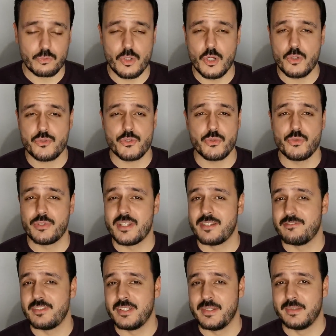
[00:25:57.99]
Rose oud
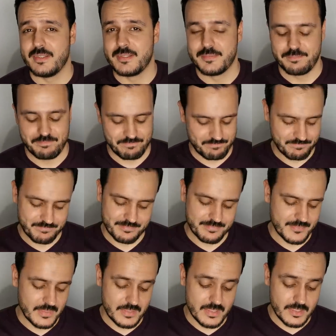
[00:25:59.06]
and vanilla
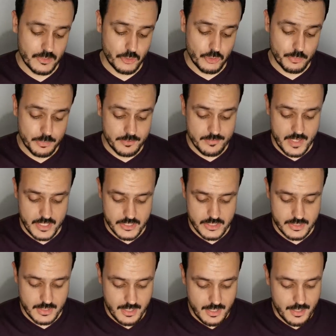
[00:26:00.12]
done to
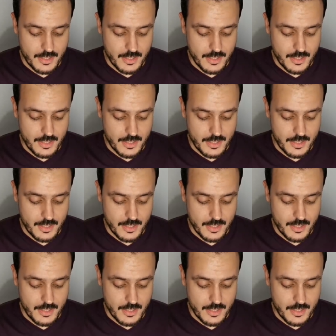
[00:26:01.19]
perfection.